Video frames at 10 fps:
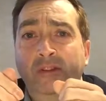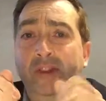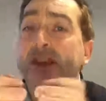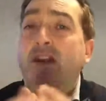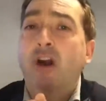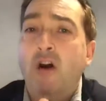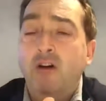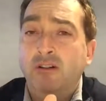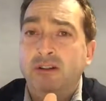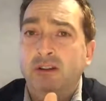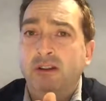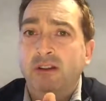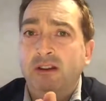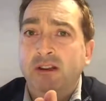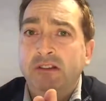that you can't.
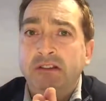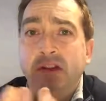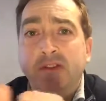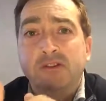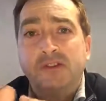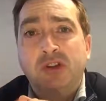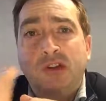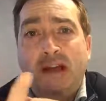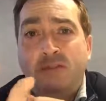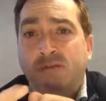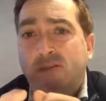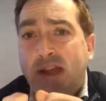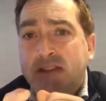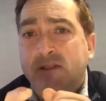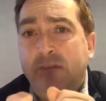So you still have the
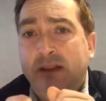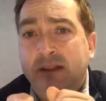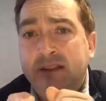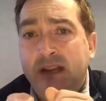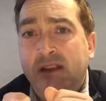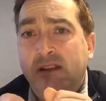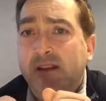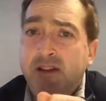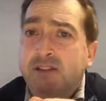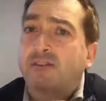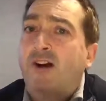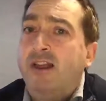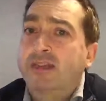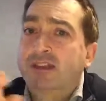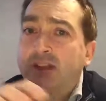flexibility to
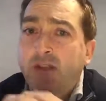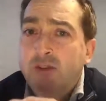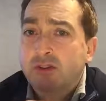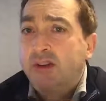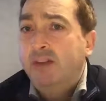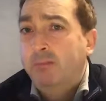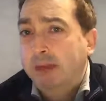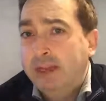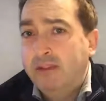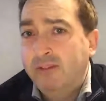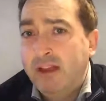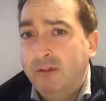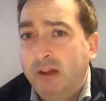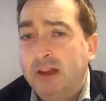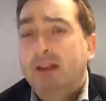find the solution at the belief
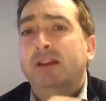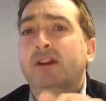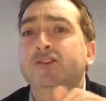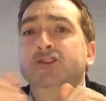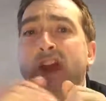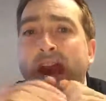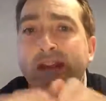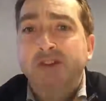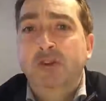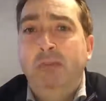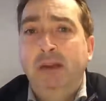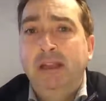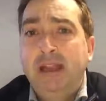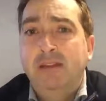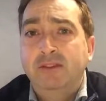level and change your
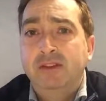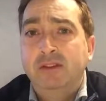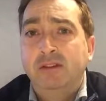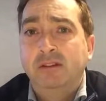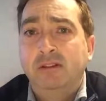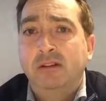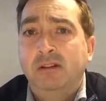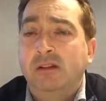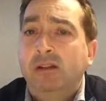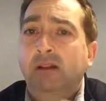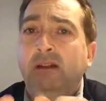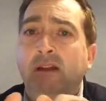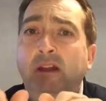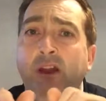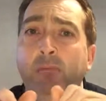beliefs
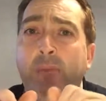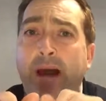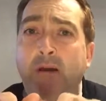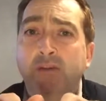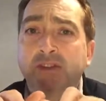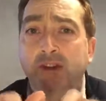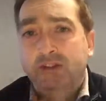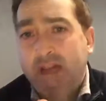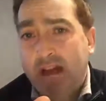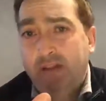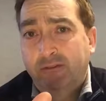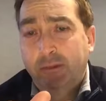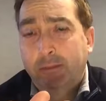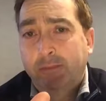about yourself.